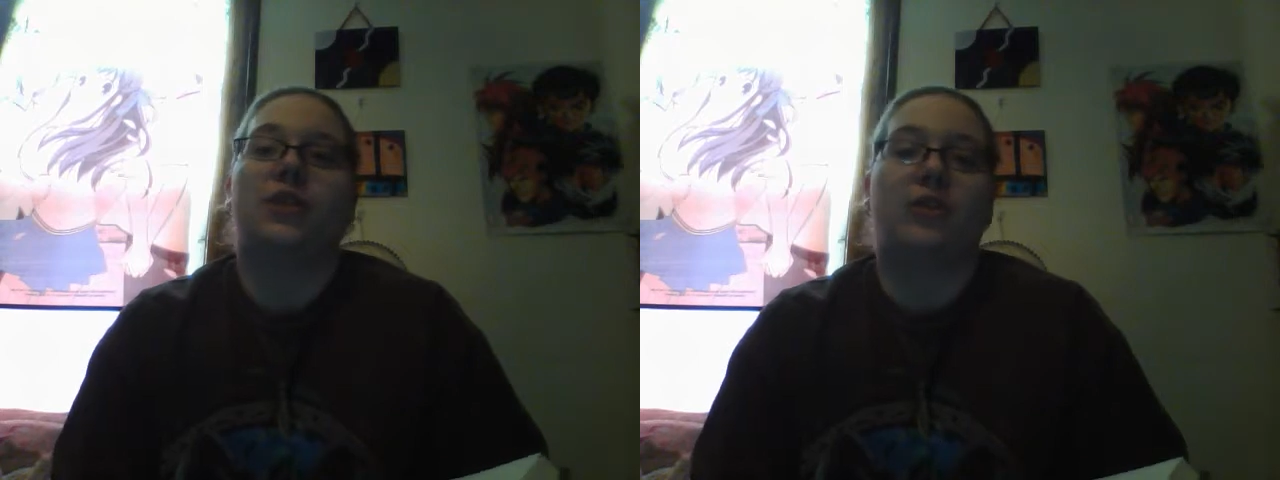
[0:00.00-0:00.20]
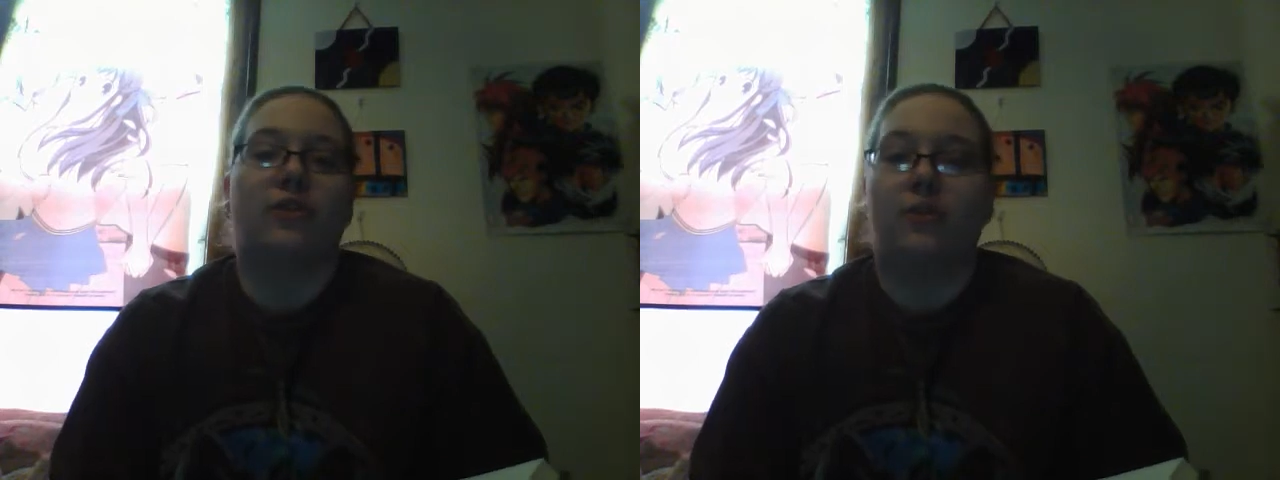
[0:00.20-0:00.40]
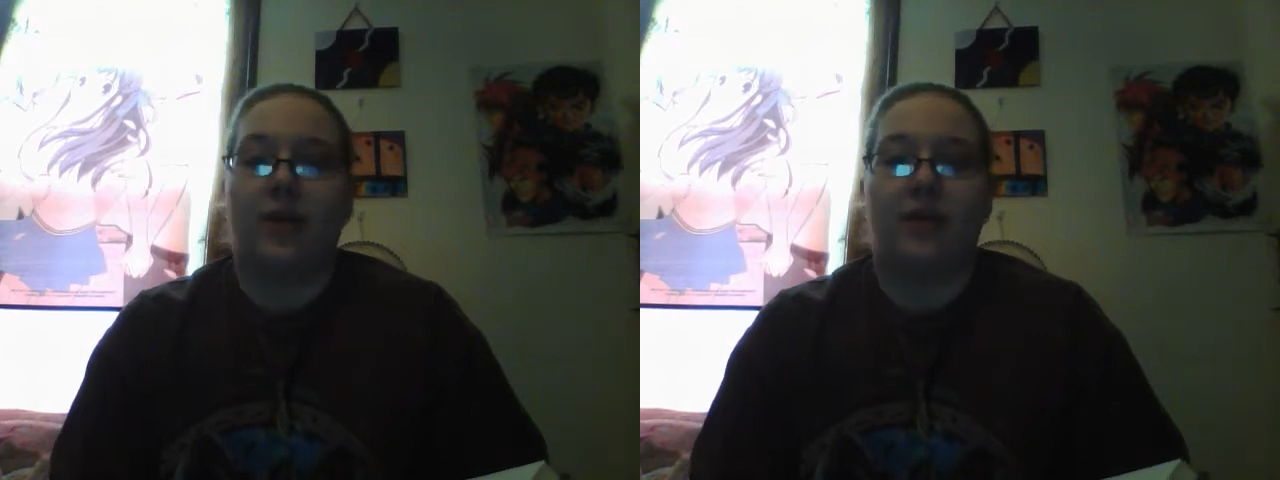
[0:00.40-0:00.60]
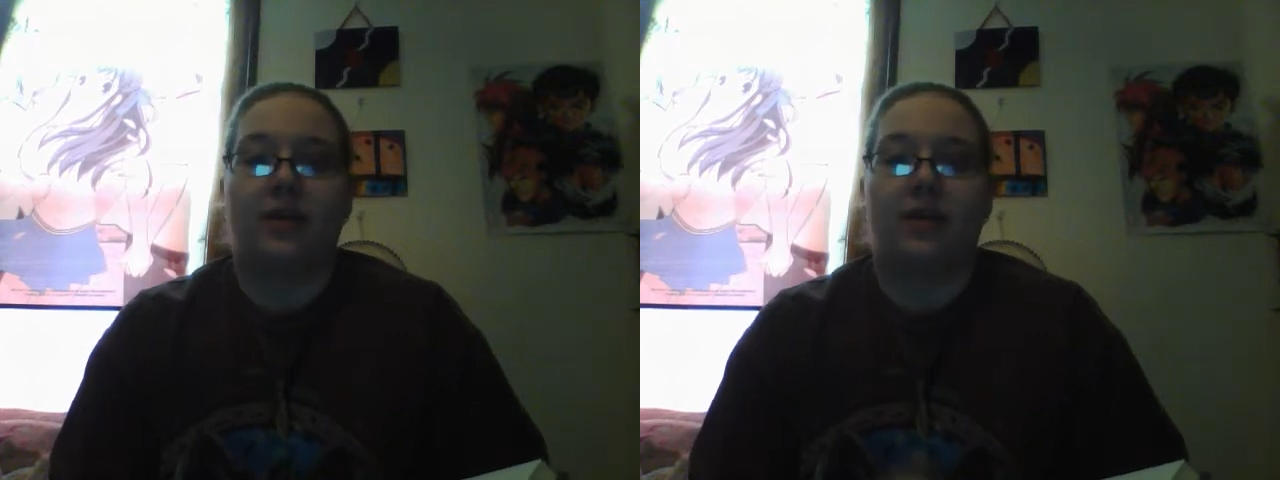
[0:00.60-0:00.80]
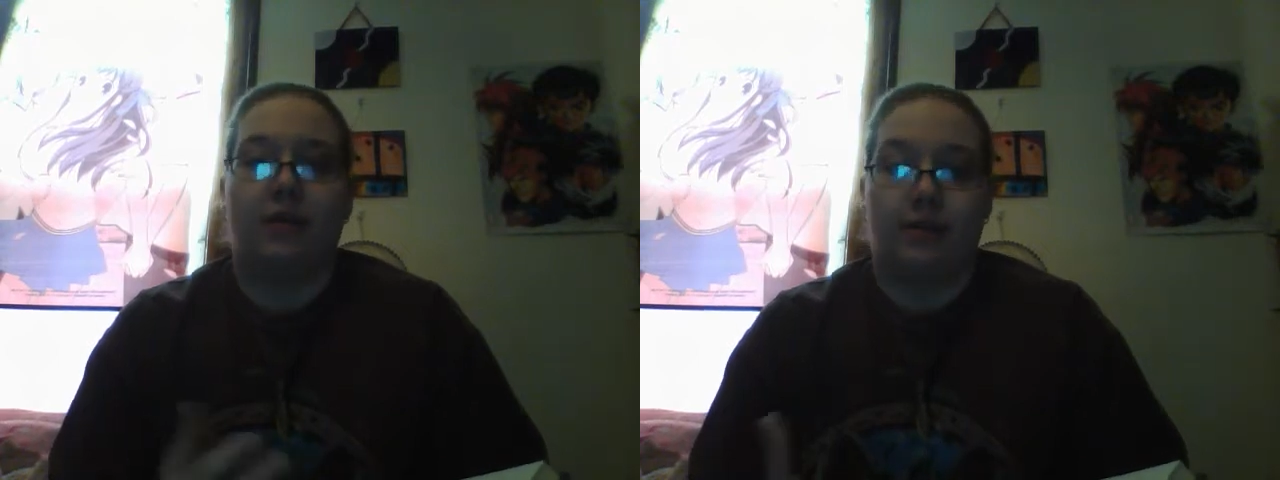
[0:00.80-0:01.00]
aren't
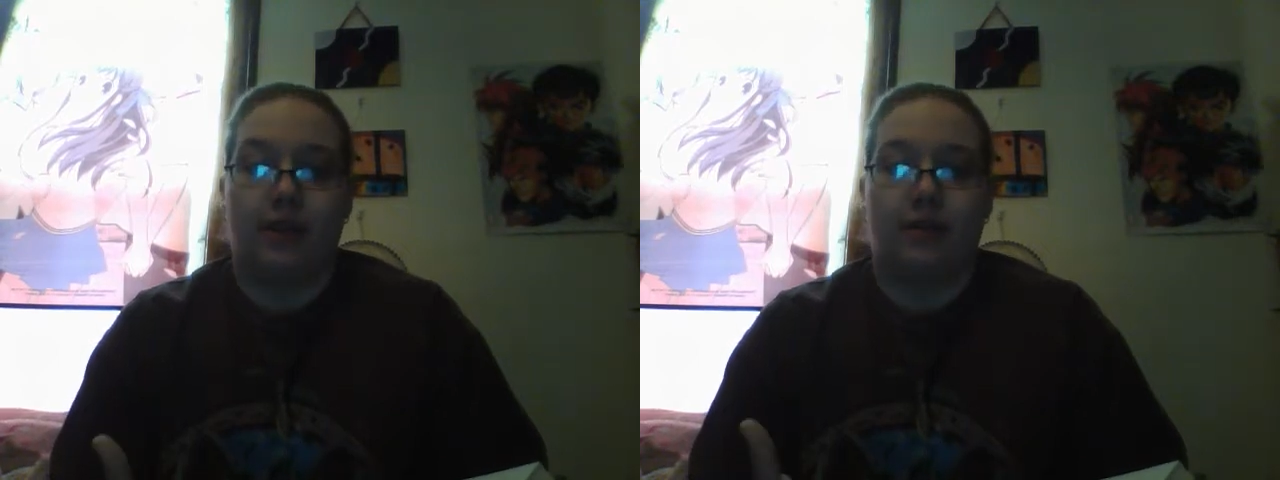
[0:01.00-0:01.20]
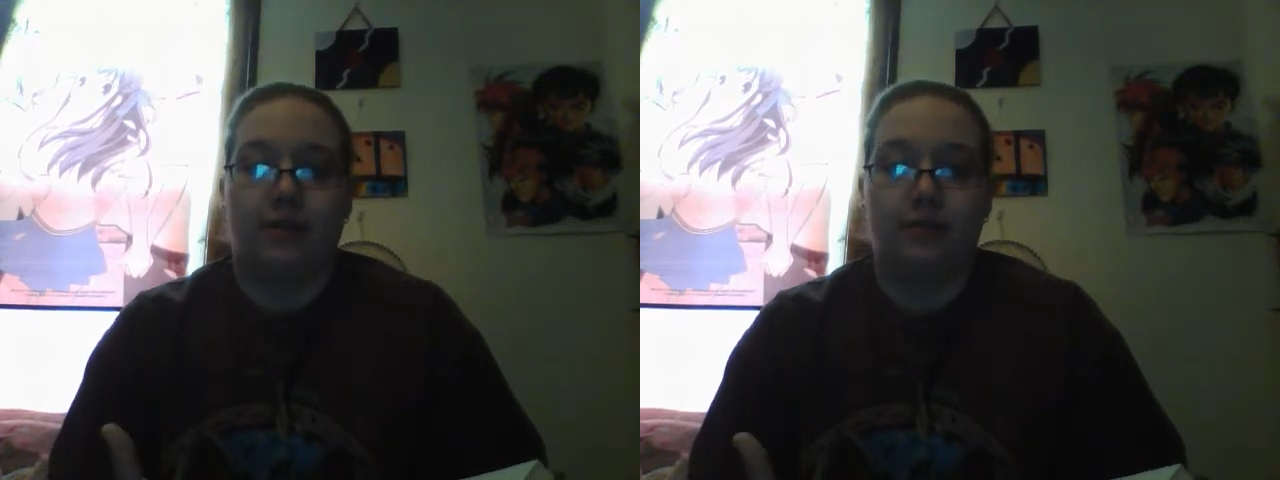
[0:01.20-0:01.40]
aware are there.